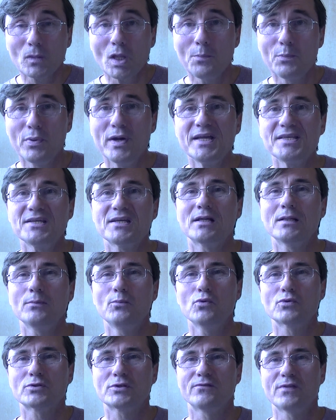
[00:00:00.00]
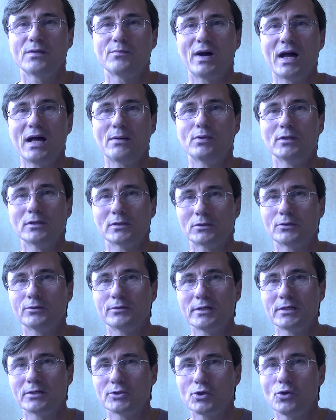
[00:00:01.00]
poetical books of the Bible,
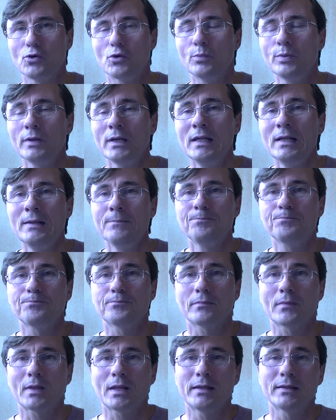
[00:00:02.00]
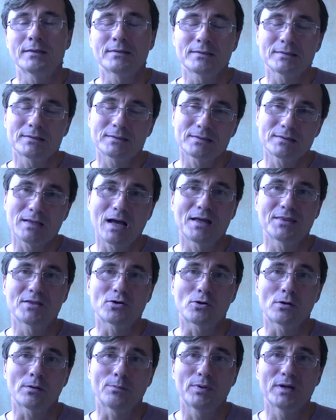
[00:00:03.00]
including Job and
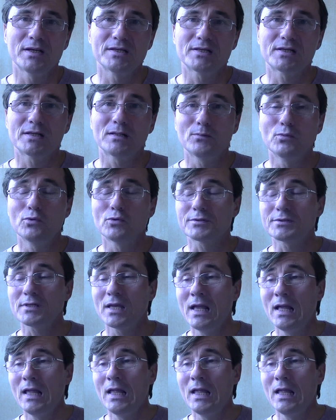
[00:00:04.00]
other poetical books.